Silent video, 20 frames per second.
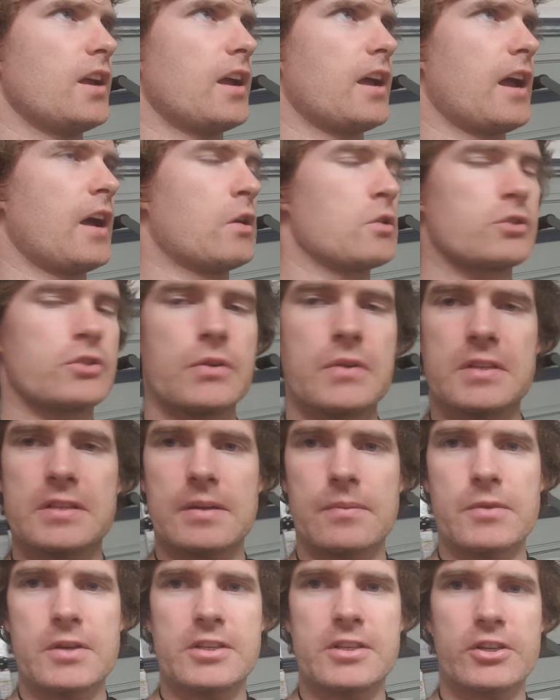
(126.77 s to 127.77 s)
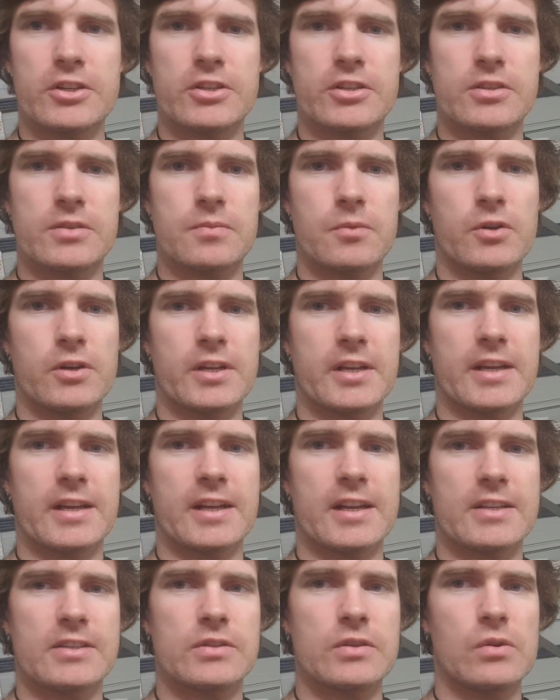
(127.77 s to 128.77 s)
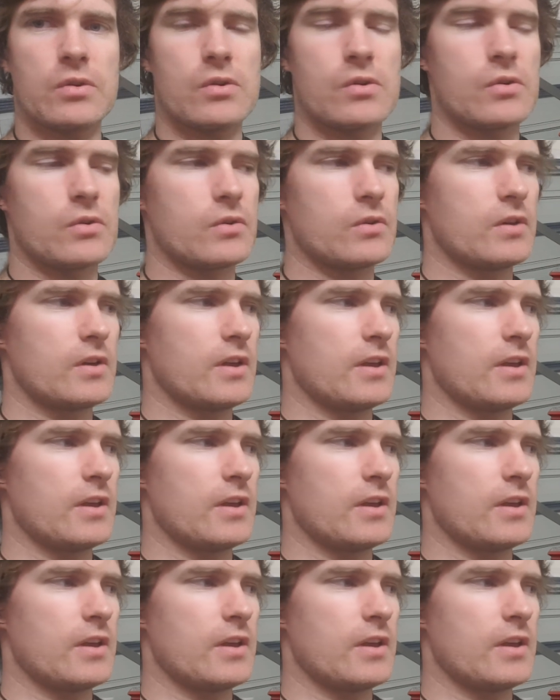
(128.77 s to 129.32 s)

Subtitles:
was doing some research this morning and I saw,